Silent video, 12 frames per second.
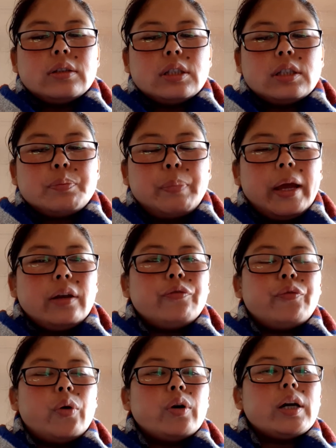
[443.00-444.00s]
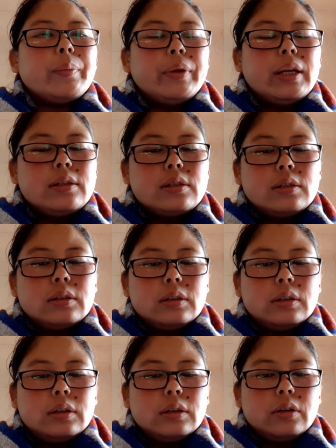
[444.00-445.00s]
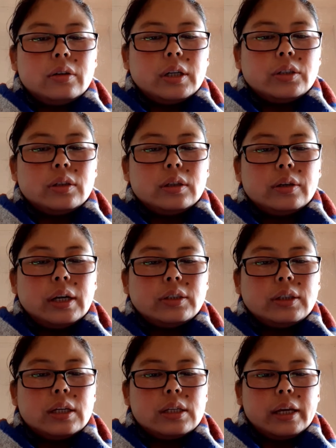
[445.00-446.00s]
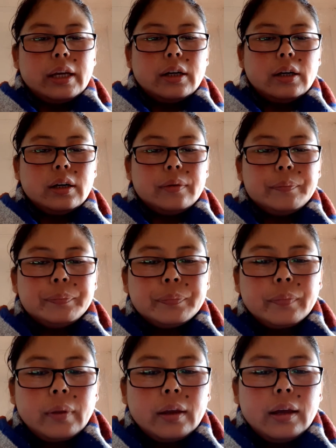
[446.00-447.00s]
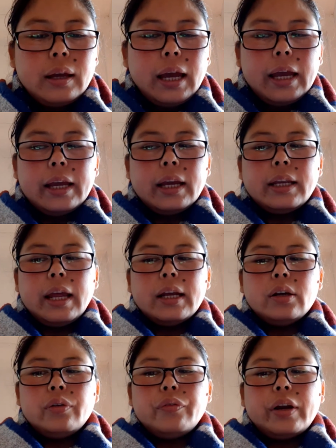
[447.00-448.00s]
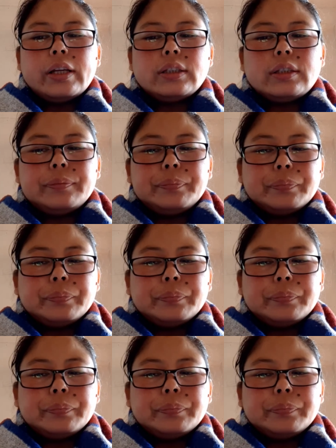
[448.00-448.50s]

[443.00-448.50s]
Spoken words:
Spain for communist Russia. Here again Anglo-French